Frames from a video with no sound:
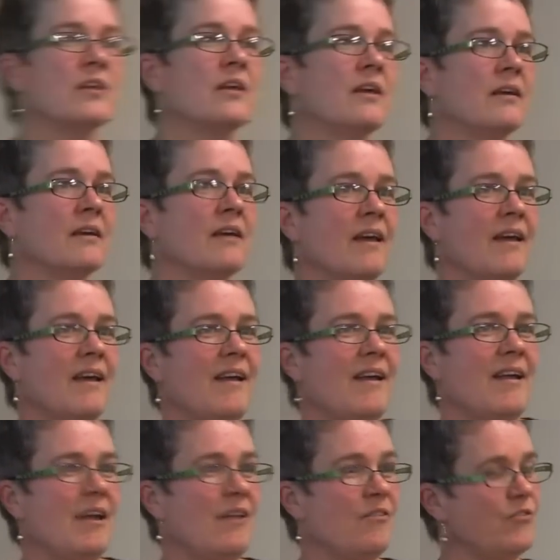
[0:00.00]
thing
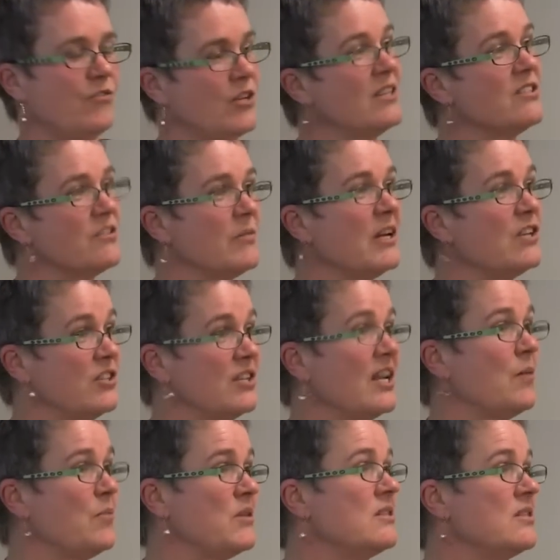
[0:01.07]
if transformation
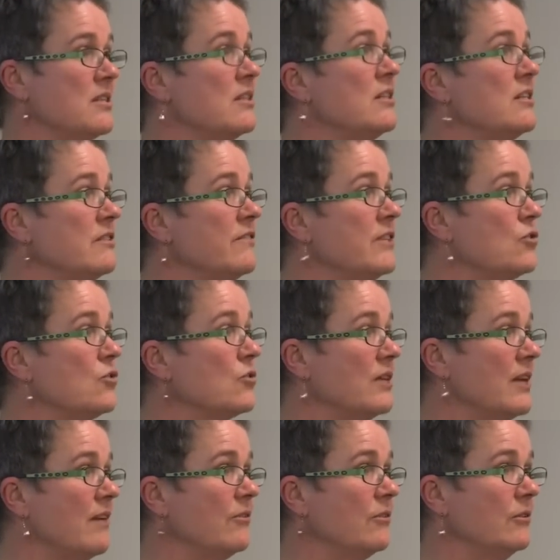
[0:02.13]
happens at an individual
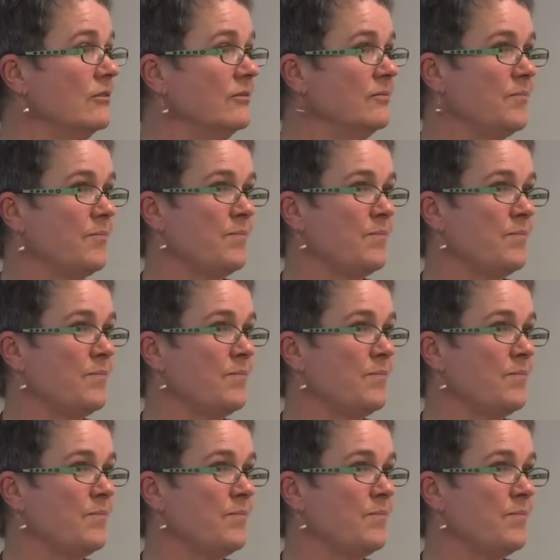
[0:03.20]
level,